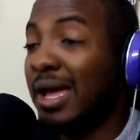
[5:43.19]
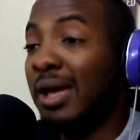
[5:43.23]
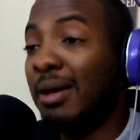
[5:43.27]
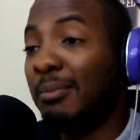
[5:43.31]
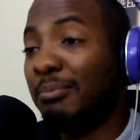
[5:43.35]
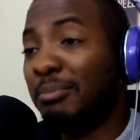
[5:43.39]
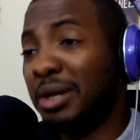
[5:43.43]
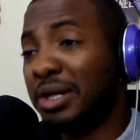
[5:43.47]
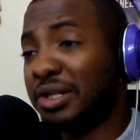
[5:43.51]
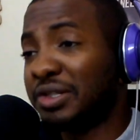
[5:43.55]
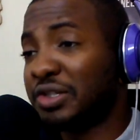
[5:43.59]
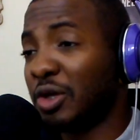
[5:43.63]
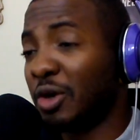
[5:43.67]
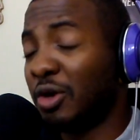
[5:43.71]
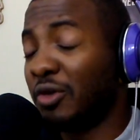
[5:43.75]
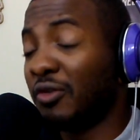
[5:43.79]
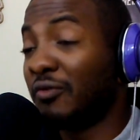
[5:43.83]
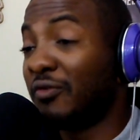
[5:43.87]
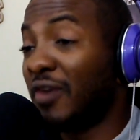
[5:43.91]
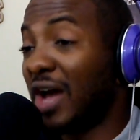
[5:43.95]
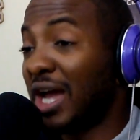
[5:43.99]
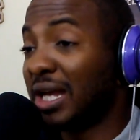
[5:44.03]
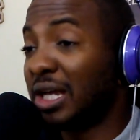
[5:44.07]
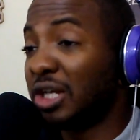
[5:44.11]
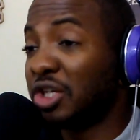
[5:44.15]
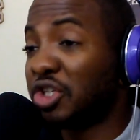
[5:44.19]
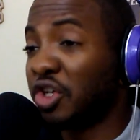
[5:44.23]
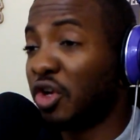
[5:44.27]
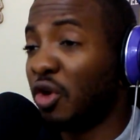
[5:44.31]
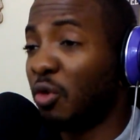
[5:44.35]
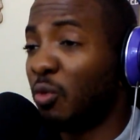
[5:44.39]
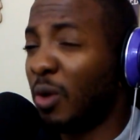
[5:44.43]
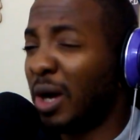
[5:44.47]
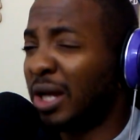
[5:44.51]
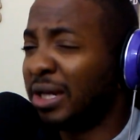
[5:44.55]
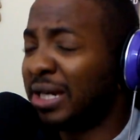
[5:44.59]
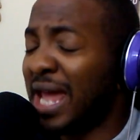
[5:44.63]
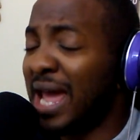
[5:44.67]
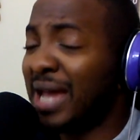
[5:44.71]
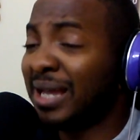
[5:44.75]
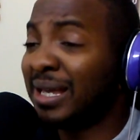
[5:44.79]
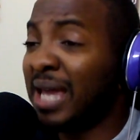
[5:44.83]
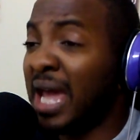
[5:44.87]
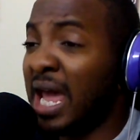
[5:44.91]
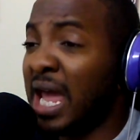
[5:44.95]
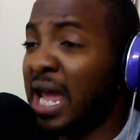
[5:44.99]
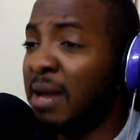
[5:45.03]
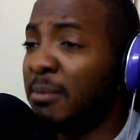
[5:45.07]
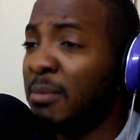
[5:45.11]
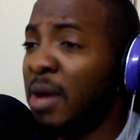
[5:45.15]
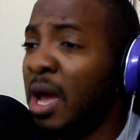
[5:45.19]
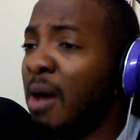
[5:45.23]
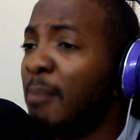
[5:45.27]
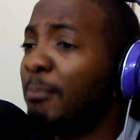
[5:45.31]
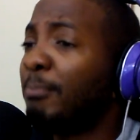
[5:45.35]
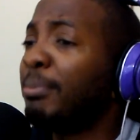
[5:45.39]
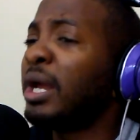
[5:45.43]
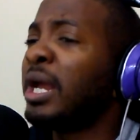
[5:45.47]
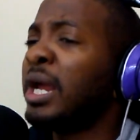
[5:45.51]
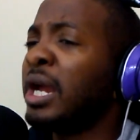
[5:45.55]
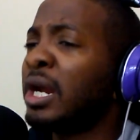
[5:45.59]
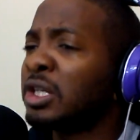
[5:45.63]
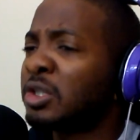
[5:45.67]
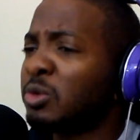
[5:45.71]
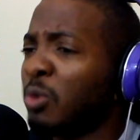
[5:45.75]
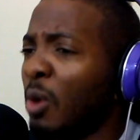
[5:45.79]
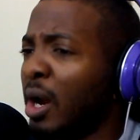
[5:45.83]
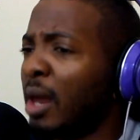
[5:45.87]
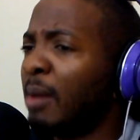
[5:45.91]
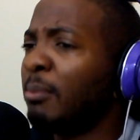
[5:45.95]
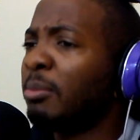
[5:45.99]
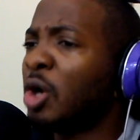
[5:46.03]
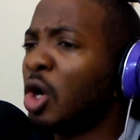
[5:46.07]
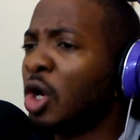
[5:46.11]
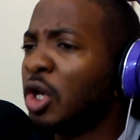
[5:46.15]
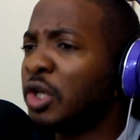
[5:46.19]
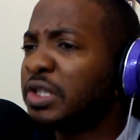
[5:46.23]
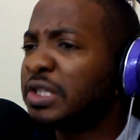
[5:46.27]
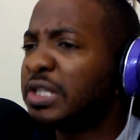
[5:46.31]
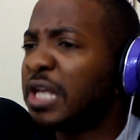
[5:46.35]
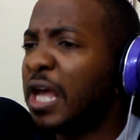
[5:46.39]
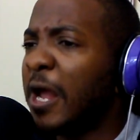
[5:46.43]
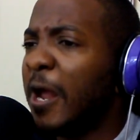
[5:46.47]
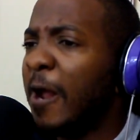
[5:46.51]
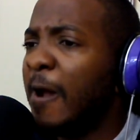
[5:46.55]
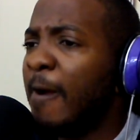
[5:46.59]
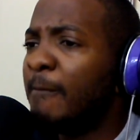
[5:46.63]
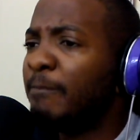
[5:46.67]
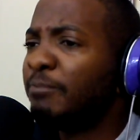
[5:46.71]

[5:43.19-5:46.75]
Minnesota Vikings should have won that game. But here's what I'm going to say.